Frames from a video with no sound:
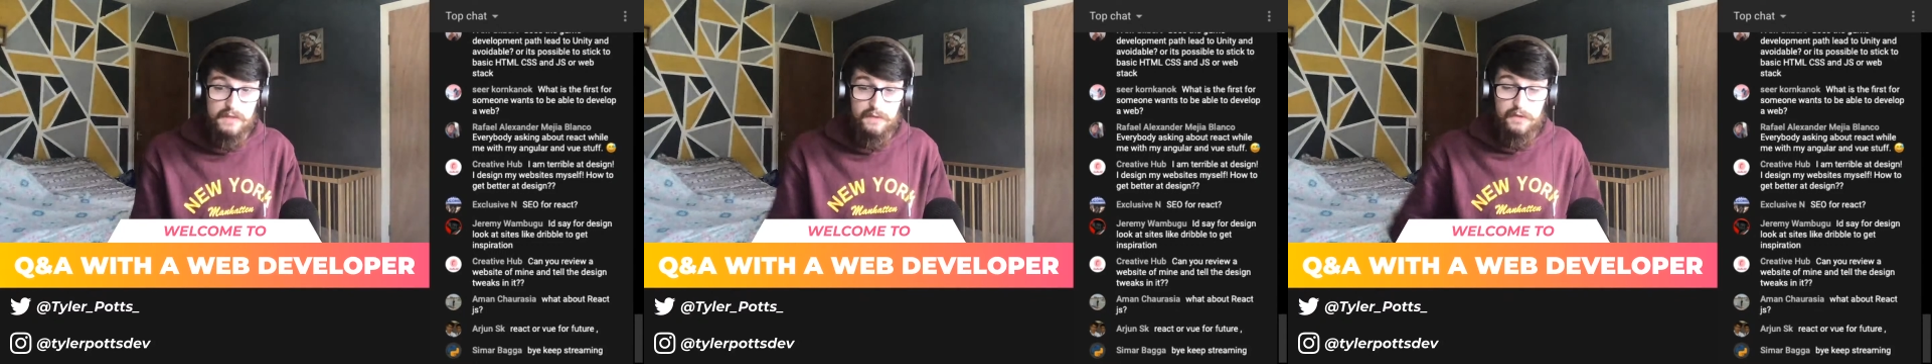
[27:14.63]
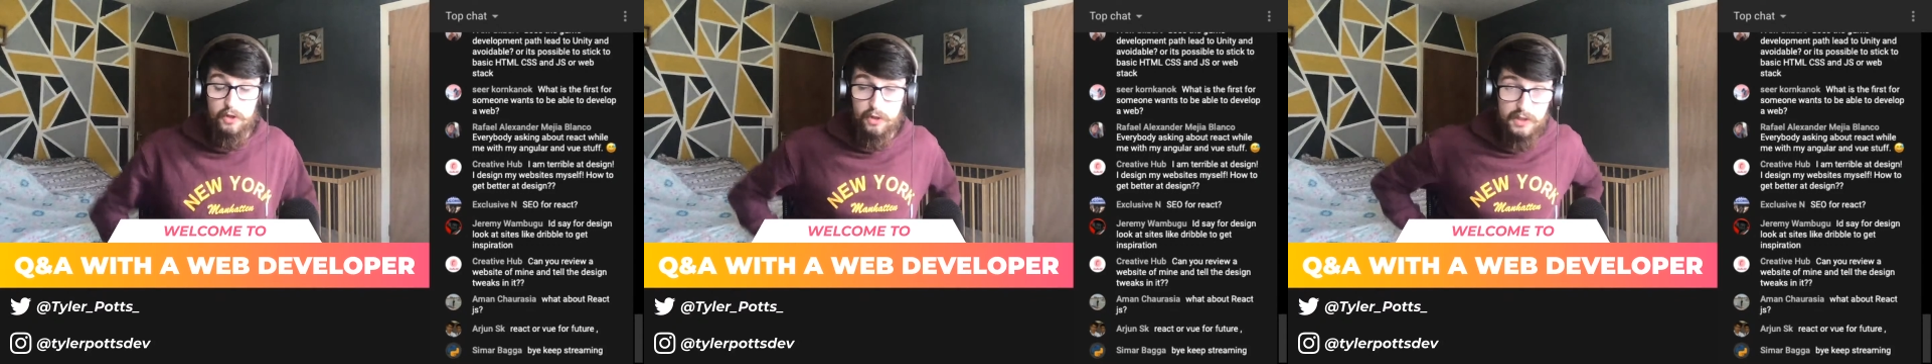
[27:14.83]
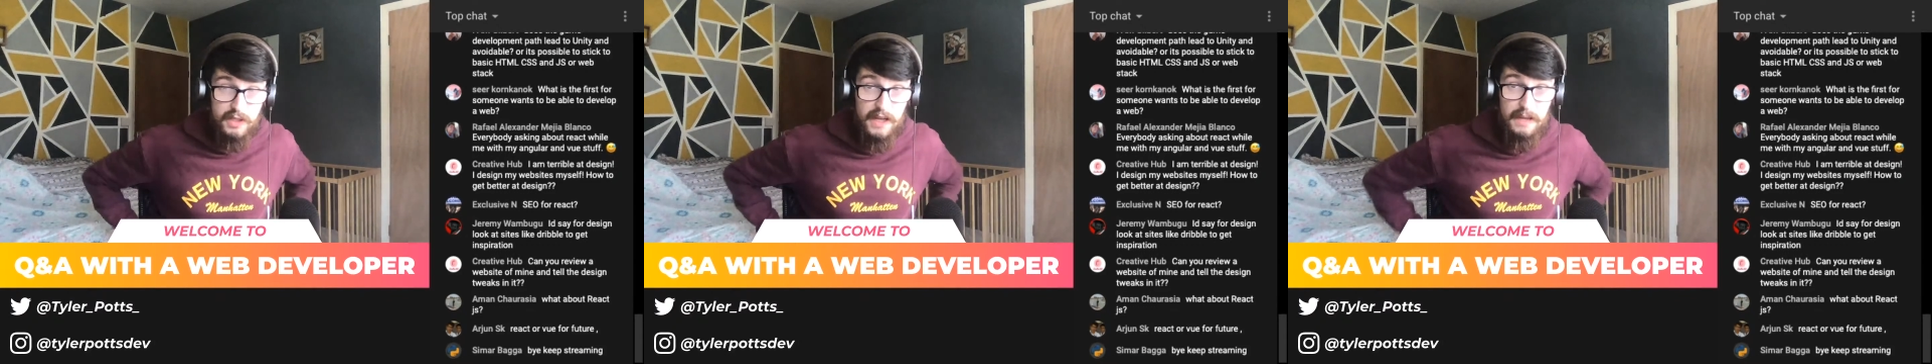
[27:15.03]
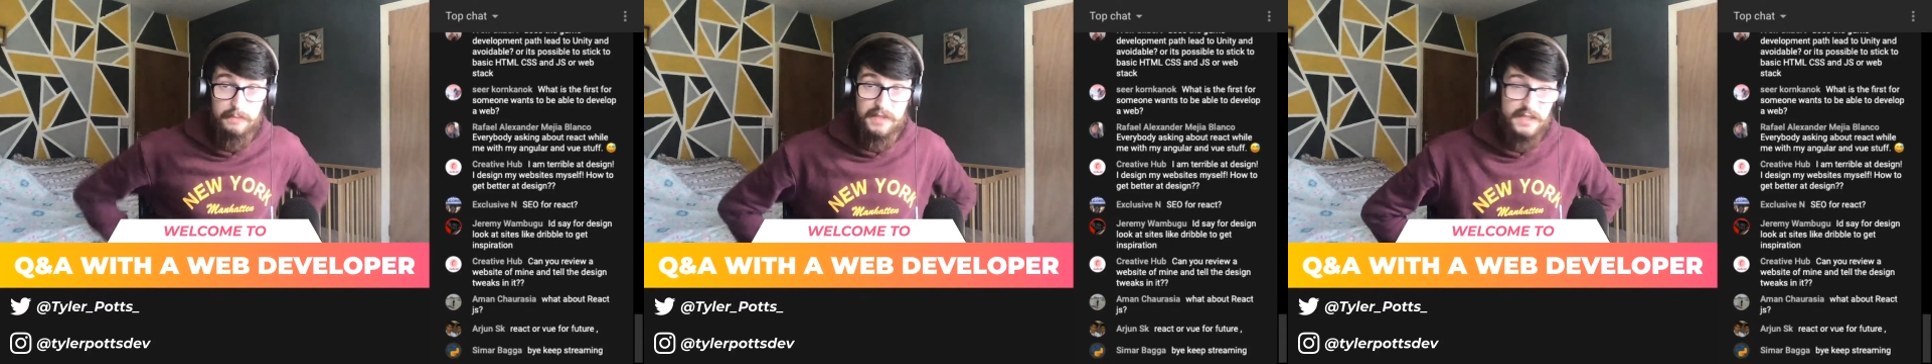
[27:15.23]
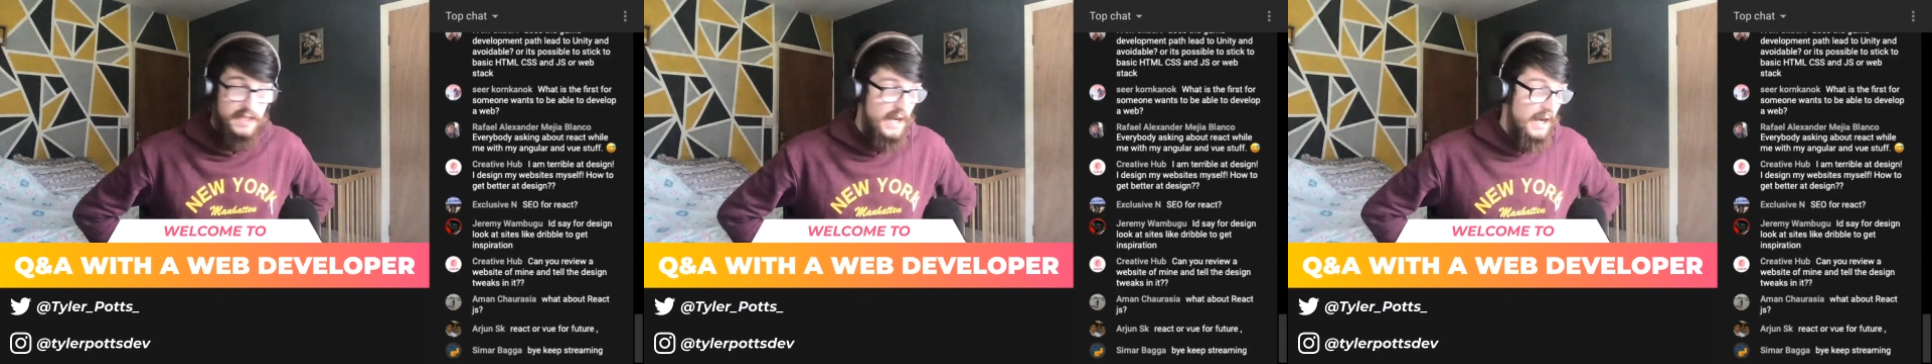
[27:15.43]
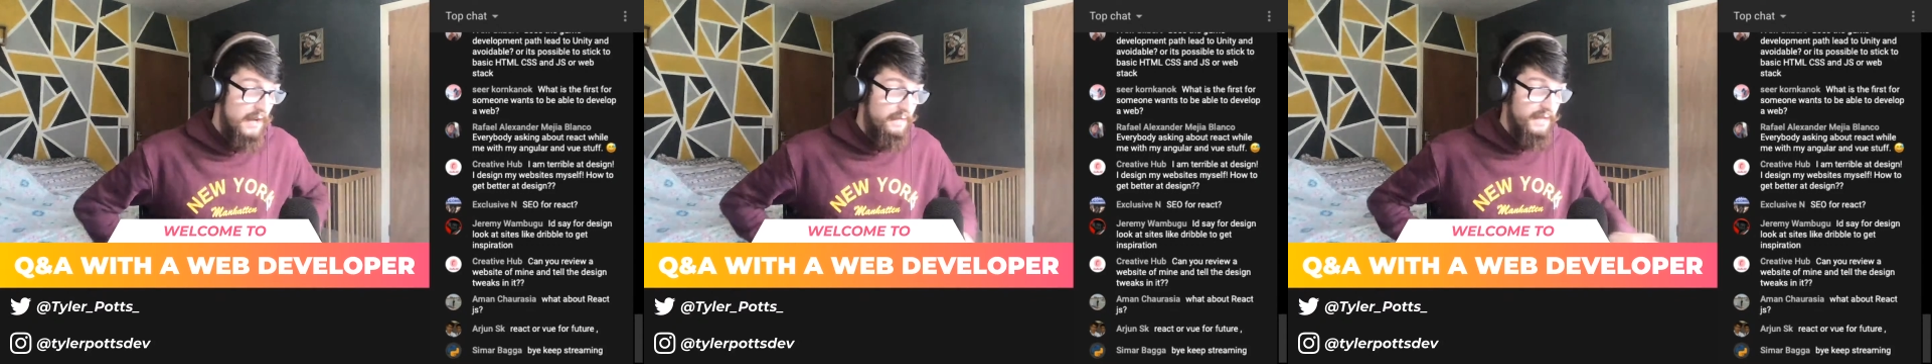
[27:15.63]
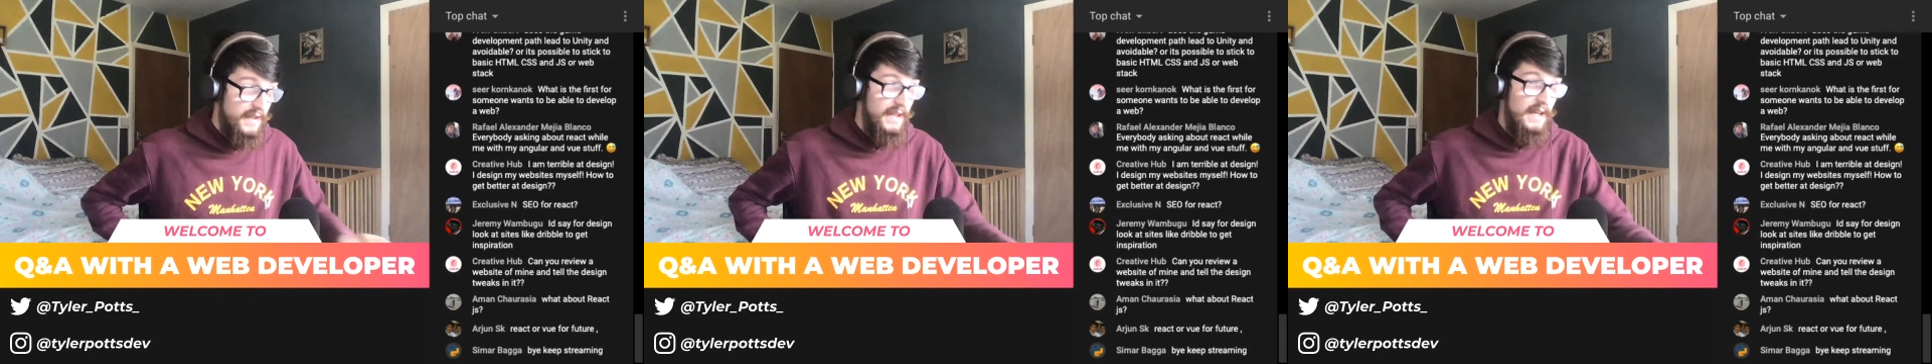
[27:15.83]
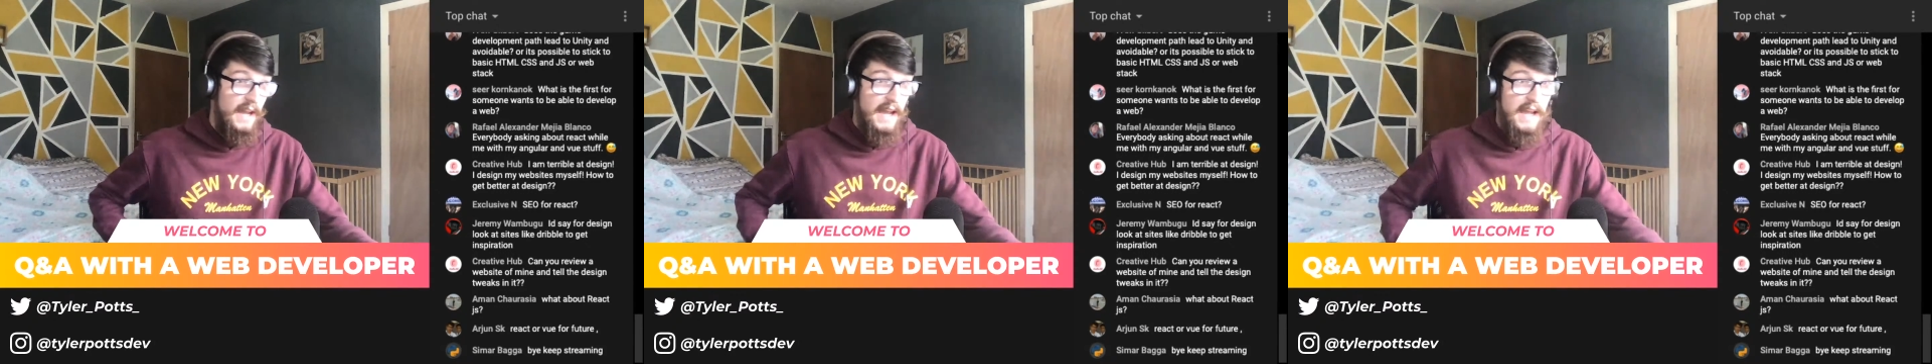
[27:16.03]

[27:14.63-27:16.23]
some food because I am starving